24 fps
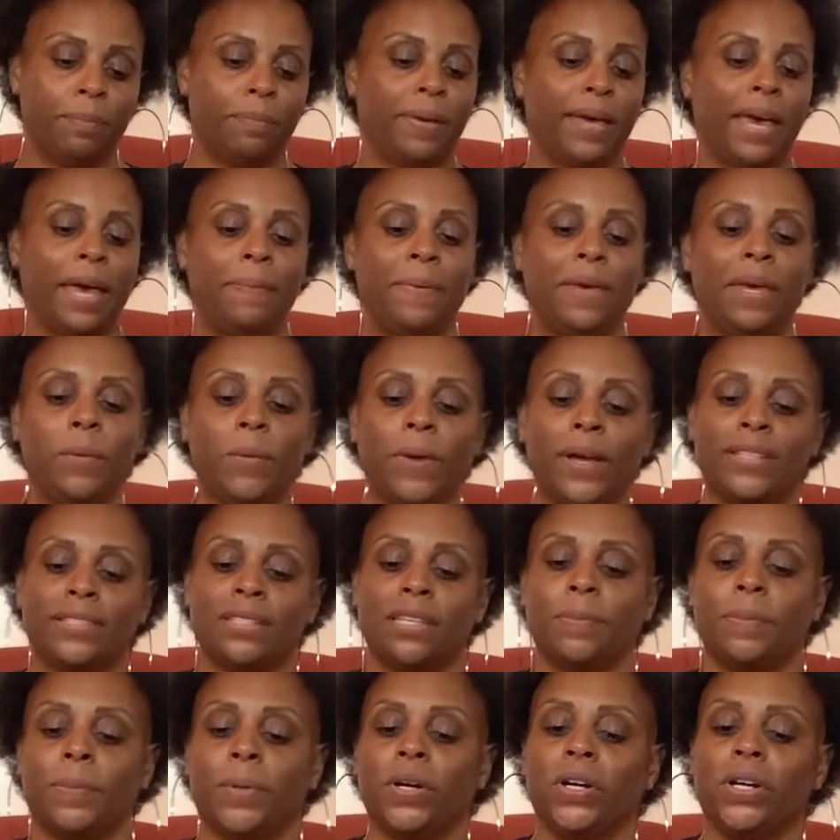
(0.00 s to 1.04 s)
Pepe wakes
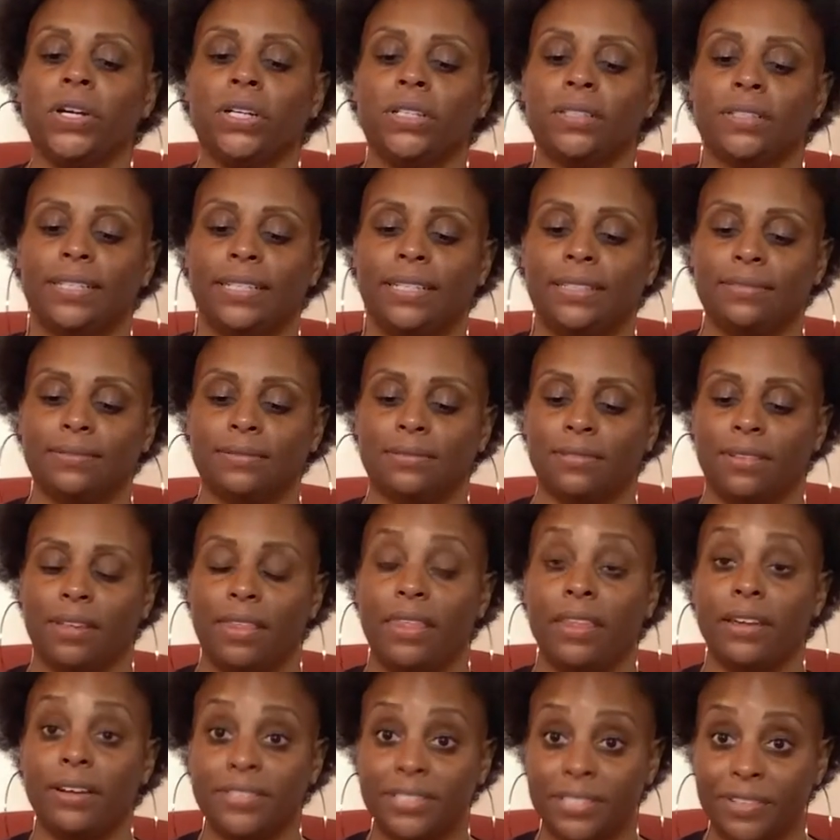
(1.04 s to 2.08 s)
up early.
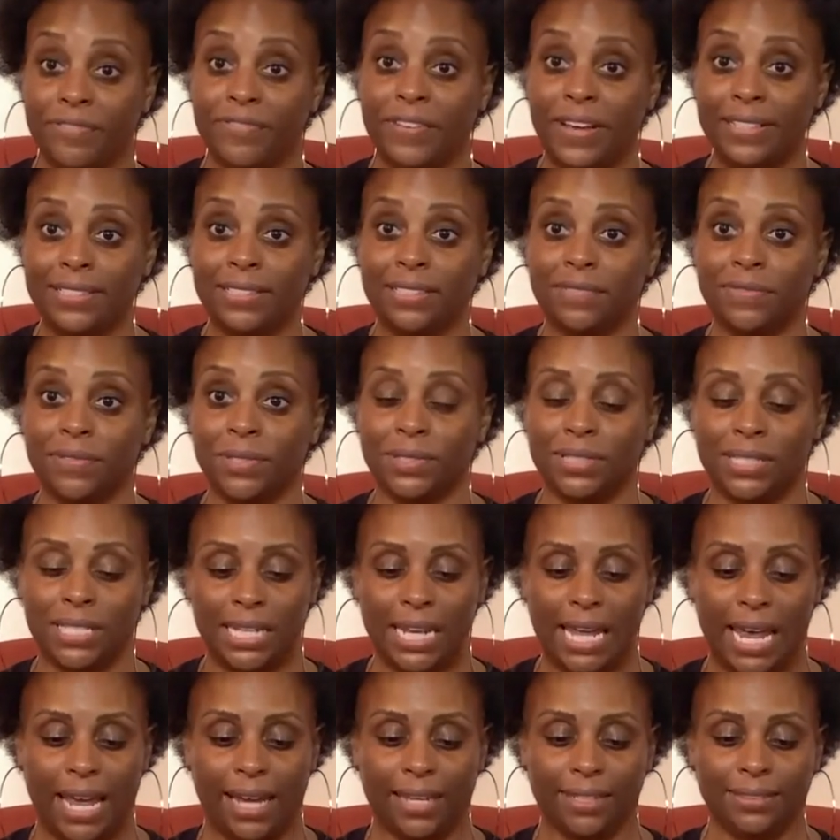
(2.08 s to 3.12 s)
There's a festival
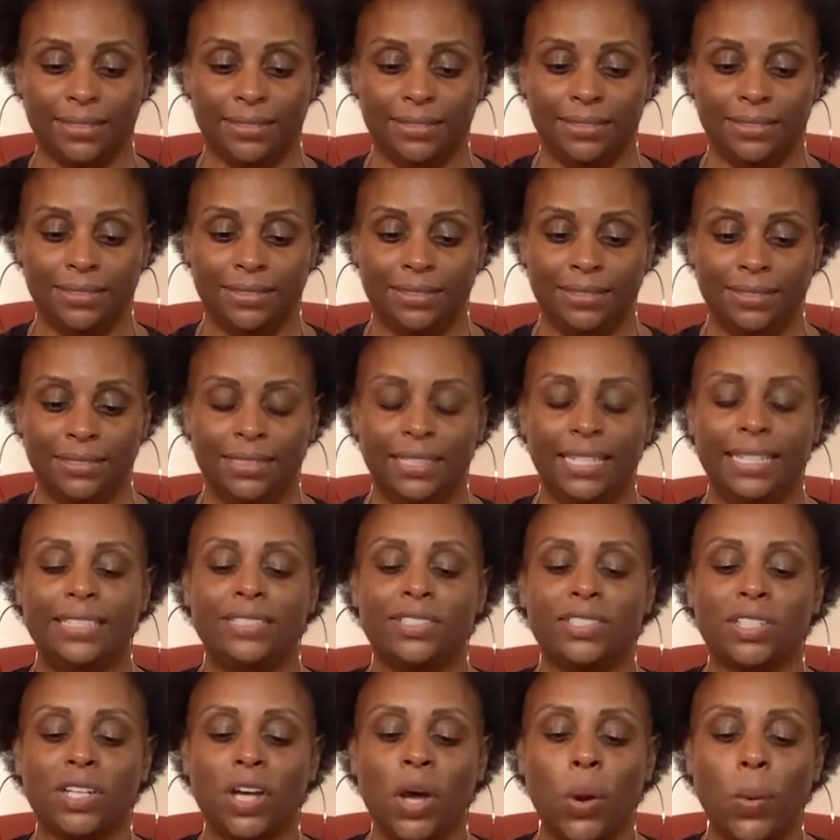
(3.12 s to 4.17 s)
today. He's
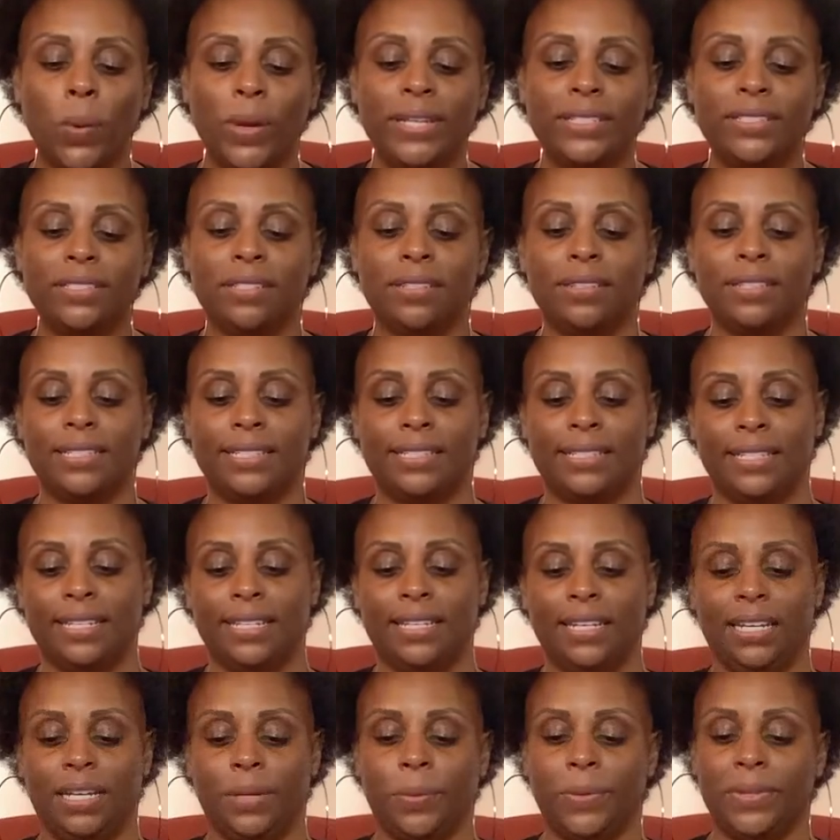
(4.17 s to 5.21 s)
going to the
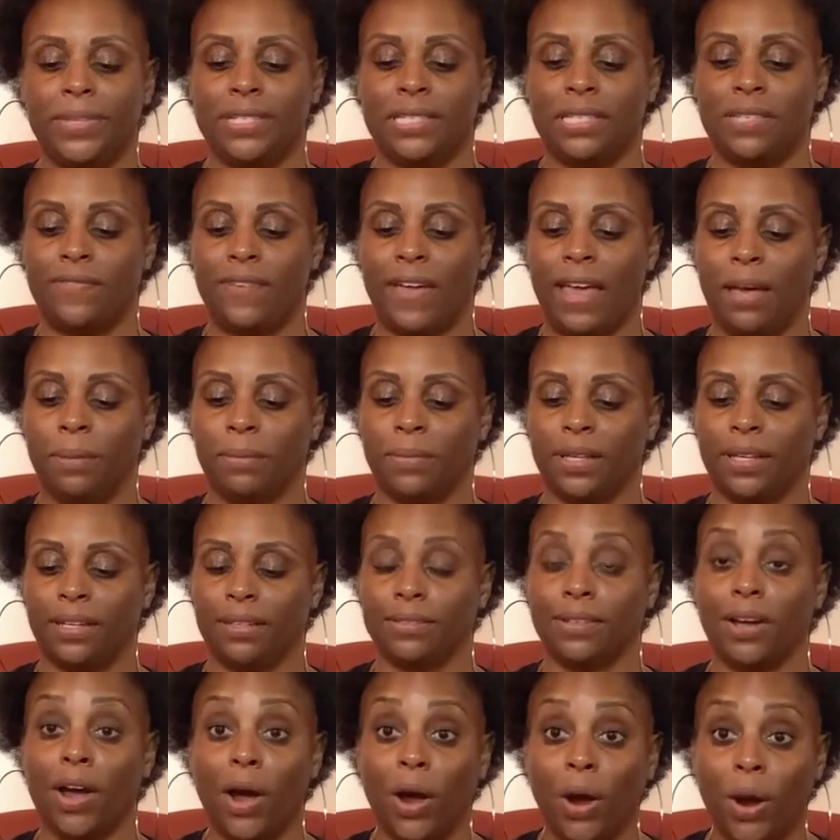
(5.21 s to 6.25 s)
city with his family.
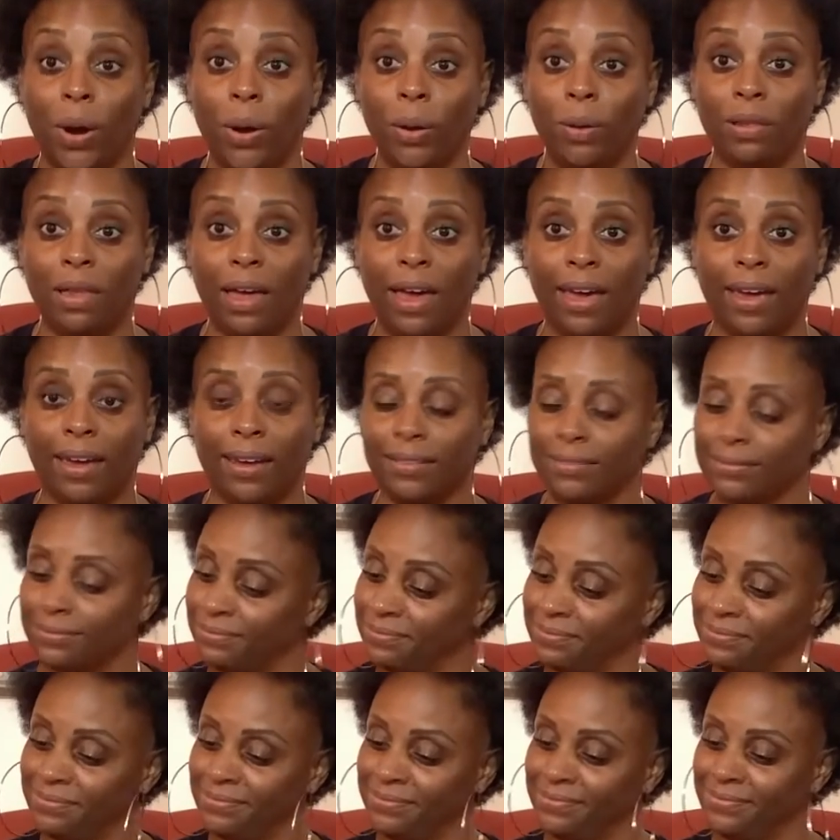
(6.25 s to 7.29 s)
Olé!
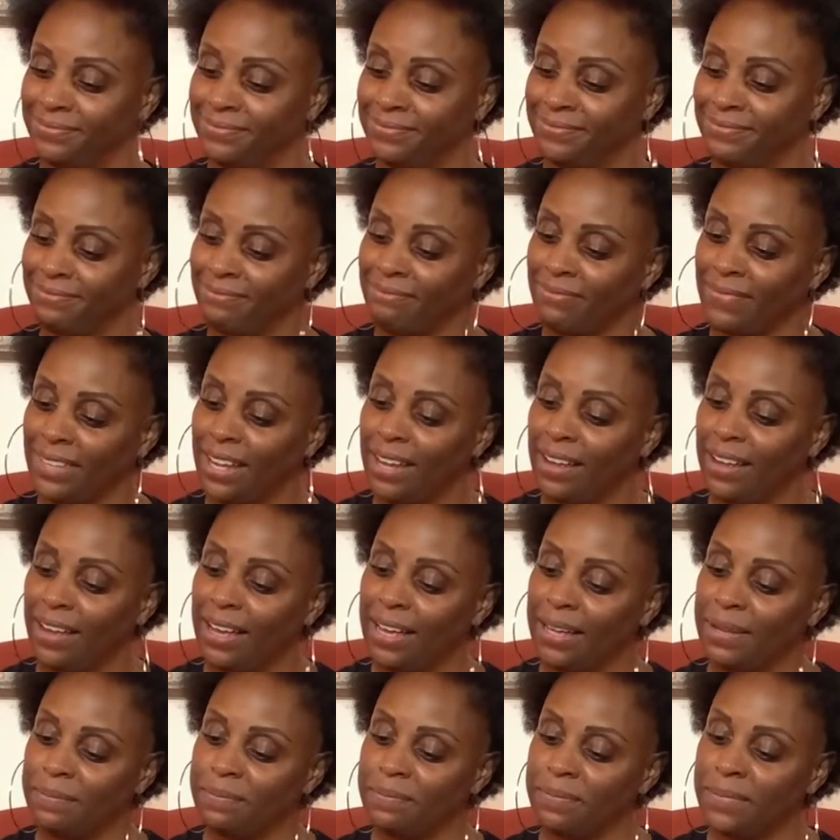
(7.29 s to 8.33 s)

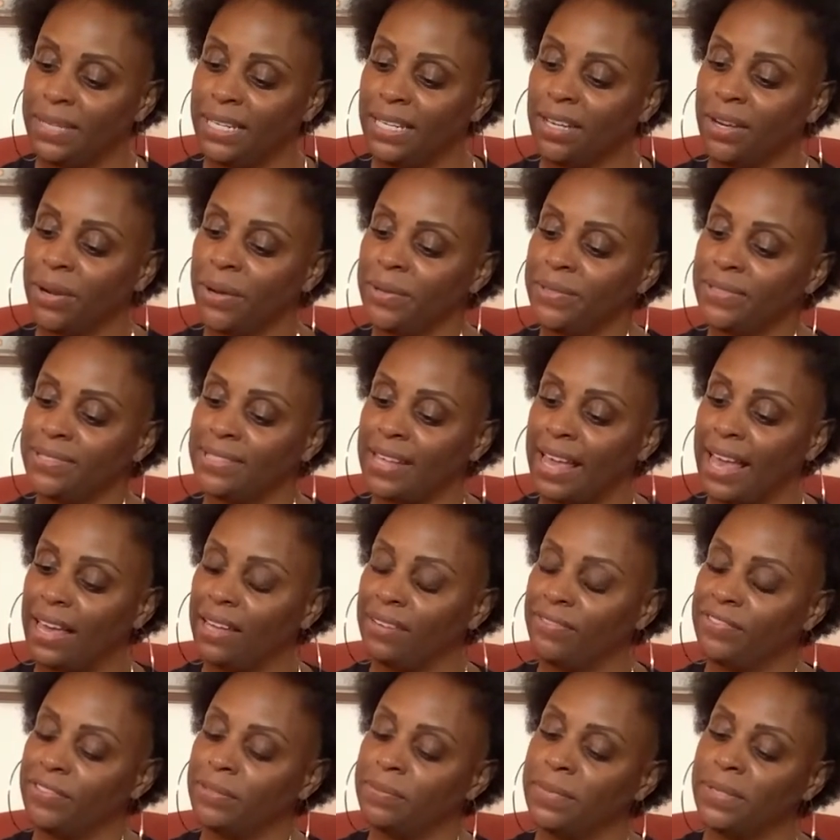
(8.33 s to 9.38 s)
Amigos and
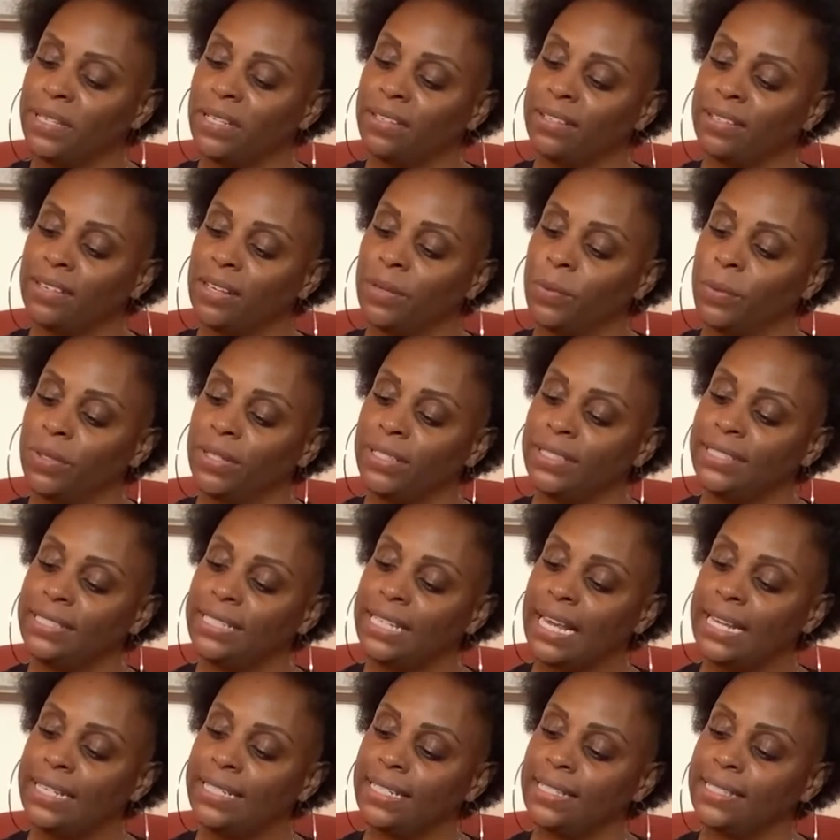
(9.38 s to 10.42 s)
familia will
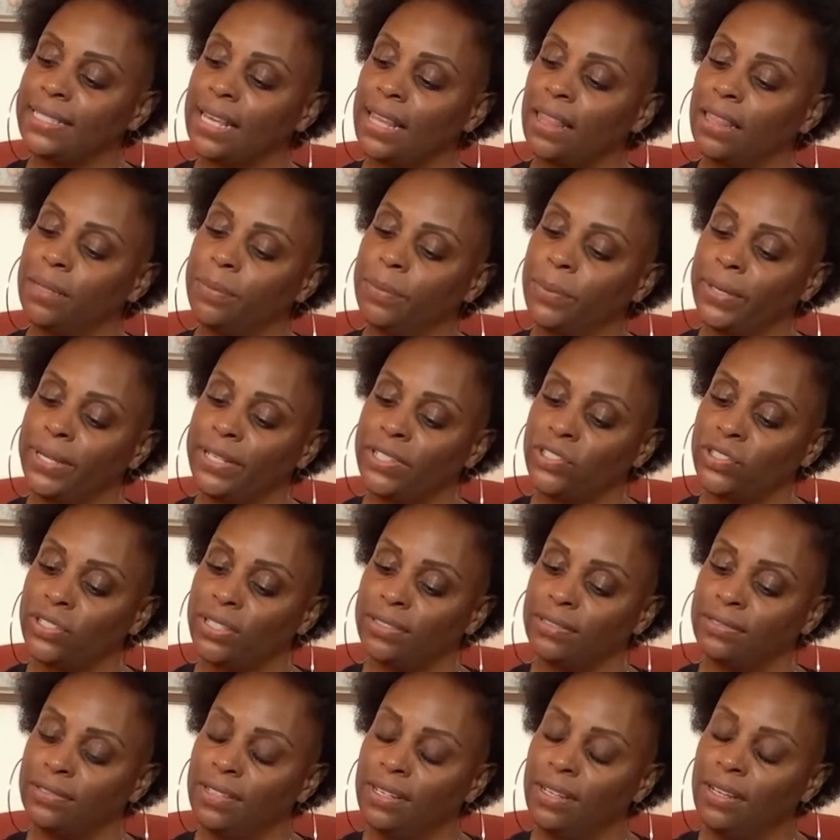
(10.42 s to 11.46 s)
attend the
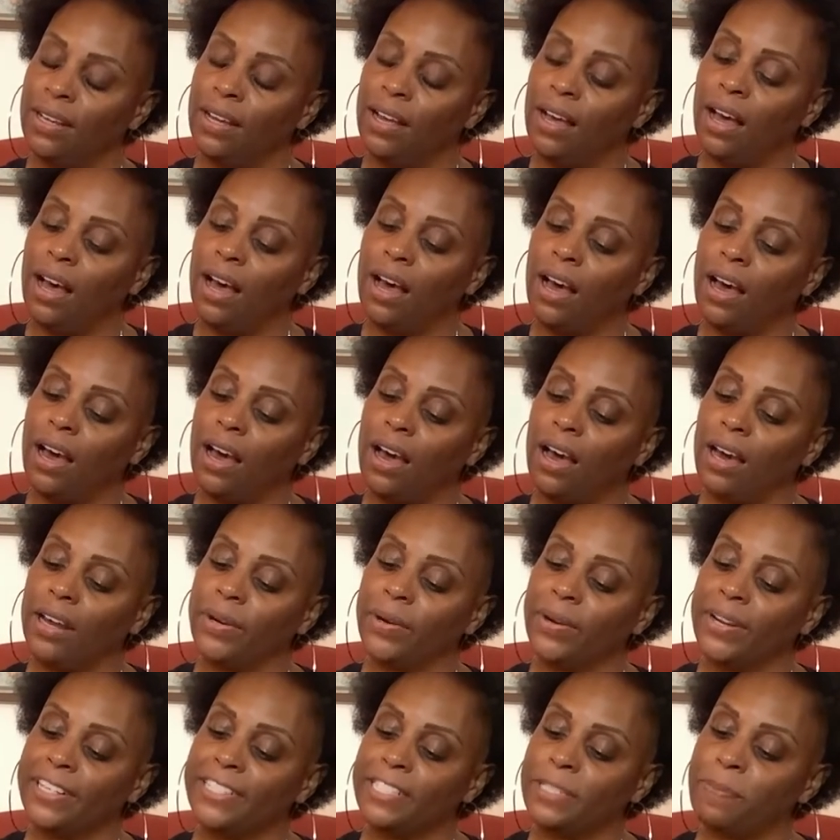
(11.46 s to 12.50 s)
celebration,
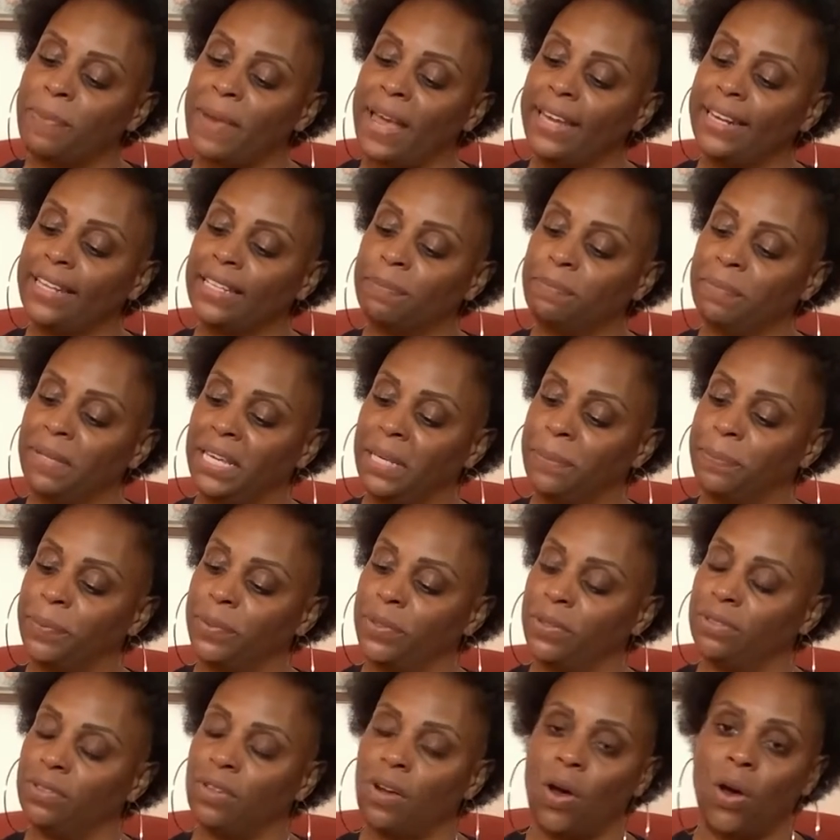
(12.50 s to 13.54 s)
honoring Hispanic
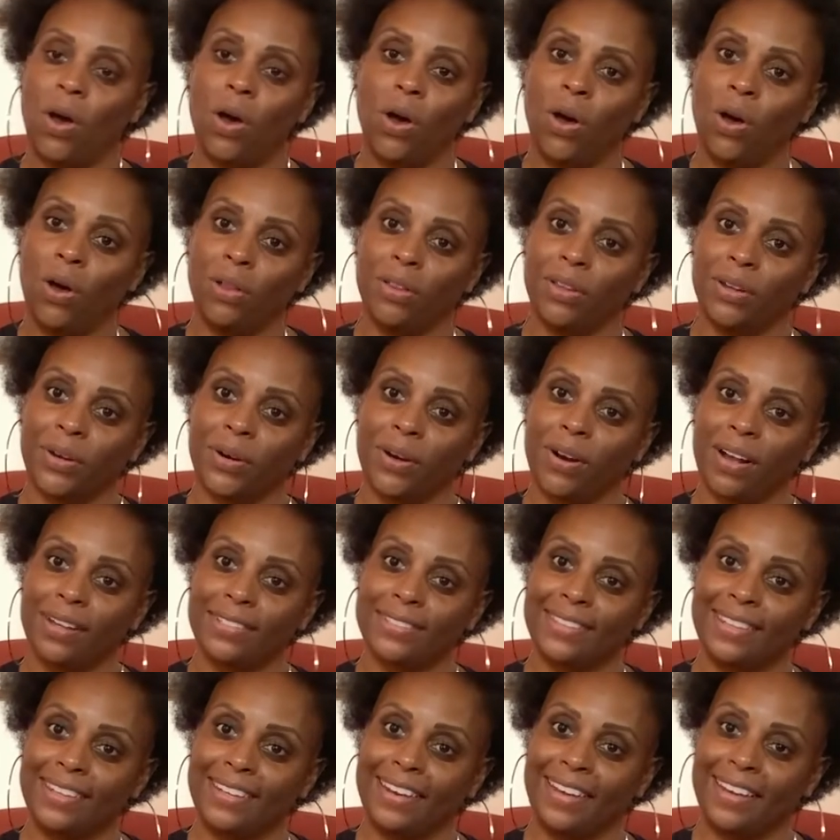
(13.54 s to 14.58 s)
people all across
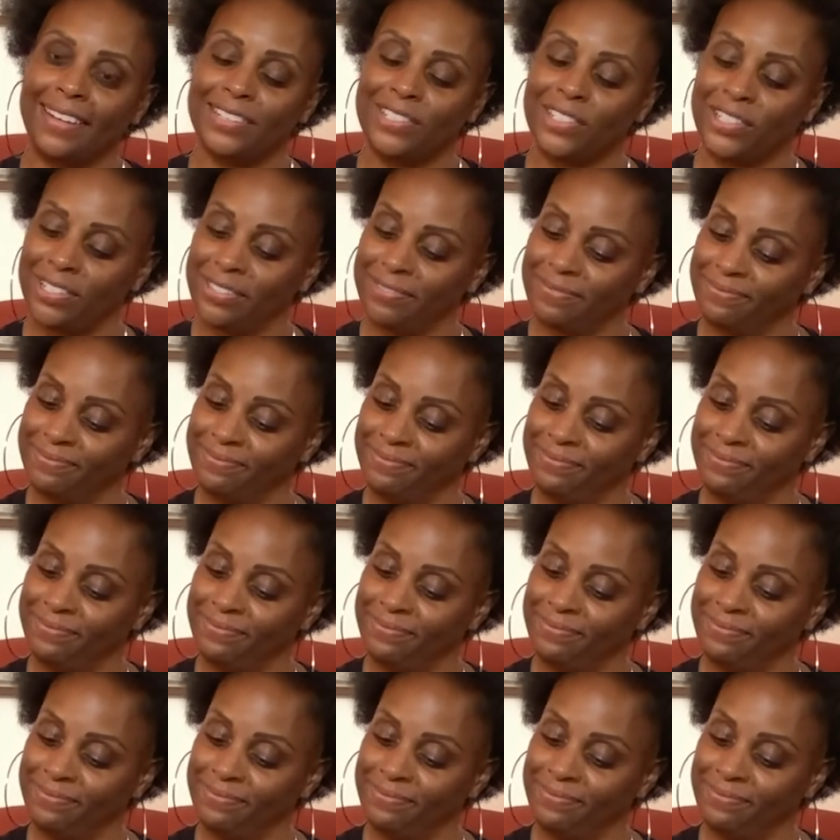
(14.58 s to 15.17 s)
the nation.